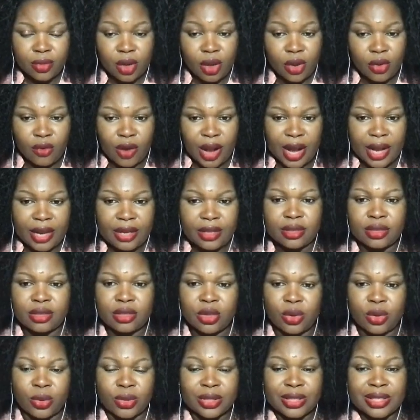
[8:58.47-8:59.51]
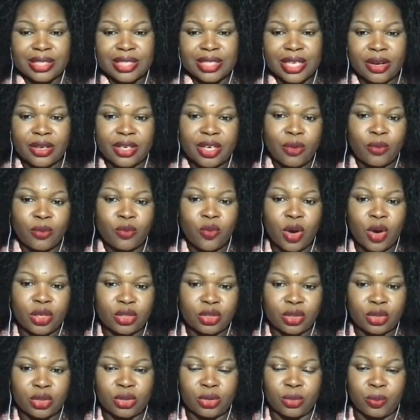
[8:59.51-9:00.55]
All right, so tell them what
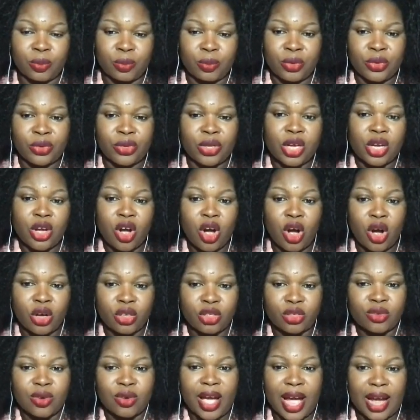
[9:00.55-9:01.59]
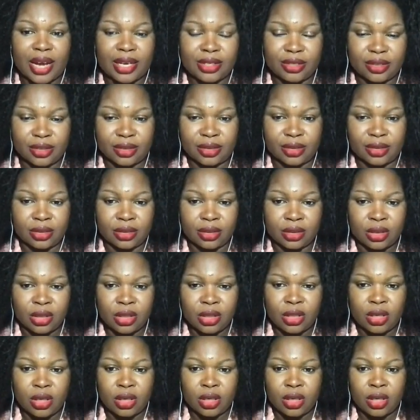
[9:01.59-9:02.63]
to do. Put a call to action
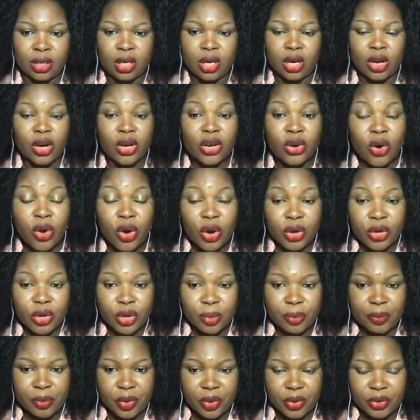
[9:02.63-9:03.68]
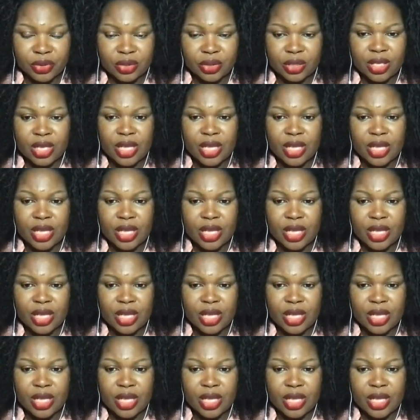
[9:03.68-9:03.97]
on all your posts.